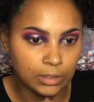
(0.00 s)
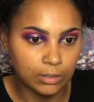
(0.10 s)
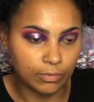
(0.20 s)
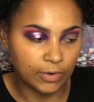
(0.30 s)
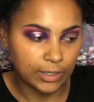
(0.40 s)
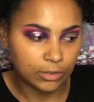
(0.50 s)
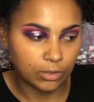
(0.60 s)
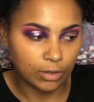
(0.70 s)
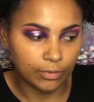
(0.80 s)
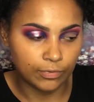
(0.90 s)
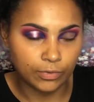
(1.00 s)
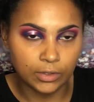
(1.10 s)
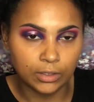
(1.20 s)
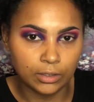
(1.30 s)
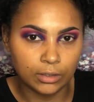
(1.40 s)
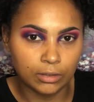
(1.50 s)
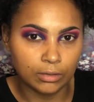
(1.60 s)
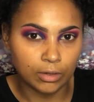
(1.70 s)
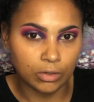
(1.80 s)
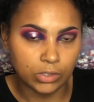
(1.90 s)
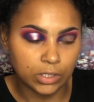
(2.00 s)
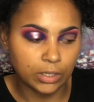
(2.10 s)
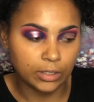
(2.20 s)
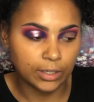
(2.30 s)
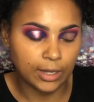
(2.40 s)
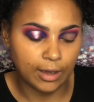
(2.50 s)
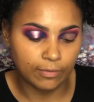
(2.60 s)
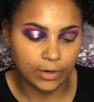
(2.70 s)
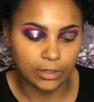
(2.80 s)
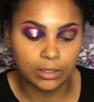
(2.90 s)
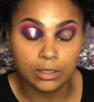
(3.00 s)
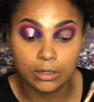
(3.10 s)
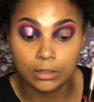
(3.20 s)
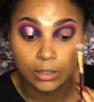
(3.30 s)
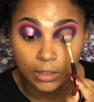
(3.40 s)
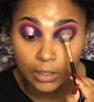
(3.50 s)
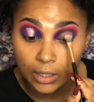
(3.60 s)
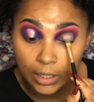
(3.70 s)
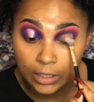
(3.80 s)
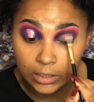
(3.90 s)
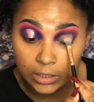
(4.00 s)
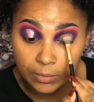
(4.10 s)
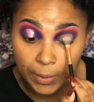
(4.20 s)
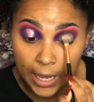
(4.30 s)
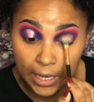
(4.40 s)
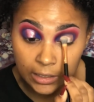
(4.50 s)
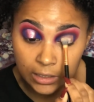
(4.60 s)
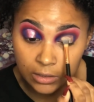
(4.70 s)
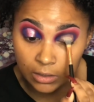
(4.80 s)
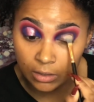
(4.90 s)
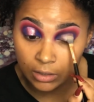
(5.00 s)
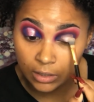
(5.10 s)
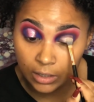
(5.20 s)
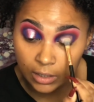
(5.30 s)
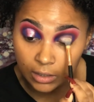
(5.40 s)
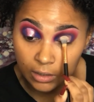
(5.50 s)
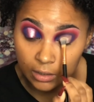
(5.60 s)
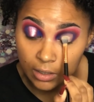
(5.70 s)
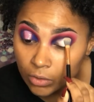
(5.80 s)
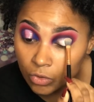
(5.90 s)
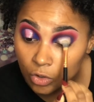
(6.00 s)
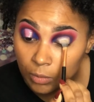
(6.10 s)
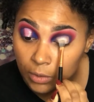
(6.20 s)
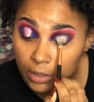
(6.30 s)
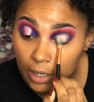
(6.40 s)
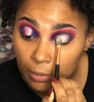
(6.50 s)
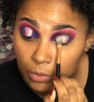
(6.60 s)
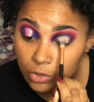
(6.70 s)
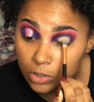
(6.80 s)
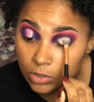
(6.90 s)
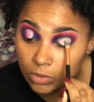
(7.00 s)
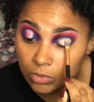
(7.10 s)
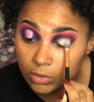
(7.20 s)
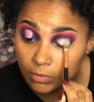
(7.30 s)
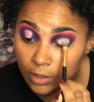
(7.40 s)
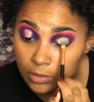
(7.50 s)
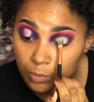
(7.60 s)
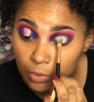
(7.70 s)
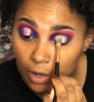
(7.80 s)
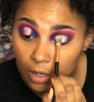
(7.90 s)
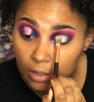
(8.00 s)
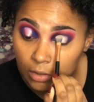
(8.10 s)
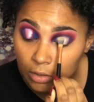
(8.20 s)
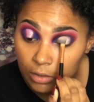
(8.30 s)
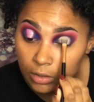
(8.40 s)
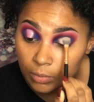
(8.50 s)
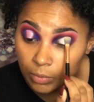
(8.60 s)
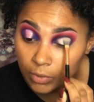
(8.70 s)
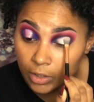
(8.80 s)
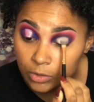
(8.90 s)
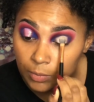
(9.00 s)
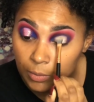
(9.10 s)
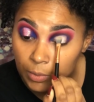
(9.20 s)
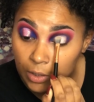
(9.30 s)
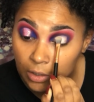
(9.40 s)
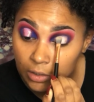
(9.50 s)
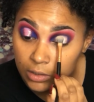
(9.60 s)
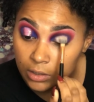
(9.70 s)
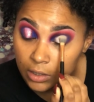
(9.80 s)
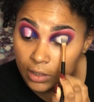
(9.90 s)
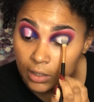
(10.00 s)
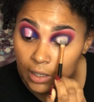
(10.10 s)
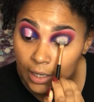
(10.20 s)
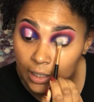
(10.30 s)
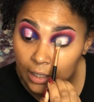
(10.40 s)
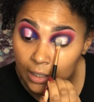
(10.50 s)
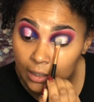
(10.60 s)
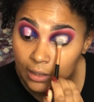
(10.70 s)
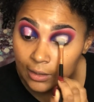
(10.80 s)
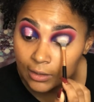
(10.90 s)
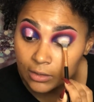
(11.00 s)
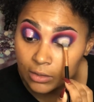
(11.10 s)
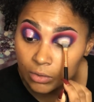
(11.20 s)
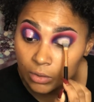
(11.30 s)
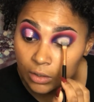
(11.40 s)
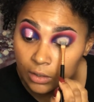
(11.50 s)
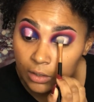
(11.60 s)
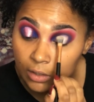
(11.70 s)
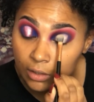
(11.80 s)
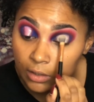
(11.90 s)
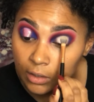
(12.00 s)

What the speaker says: the rest of the concealer that I have right here and just pat this on there. Normally I would just use the rest product on the brush, but because again there's an oily